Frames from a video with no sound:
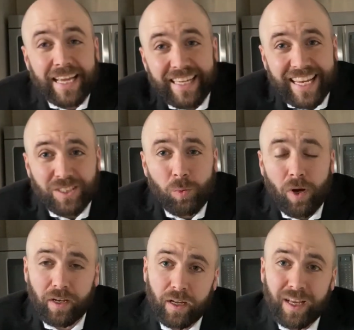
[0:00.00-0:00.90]
And guess
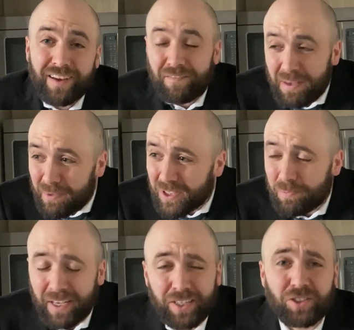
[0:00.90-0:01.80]
what? Female
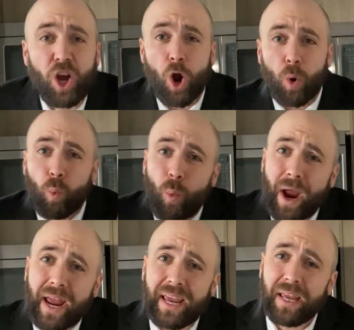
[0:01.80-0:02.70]
spiders are
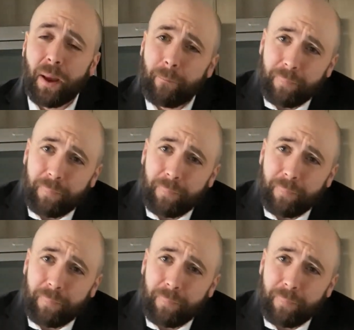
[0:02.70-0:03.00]
way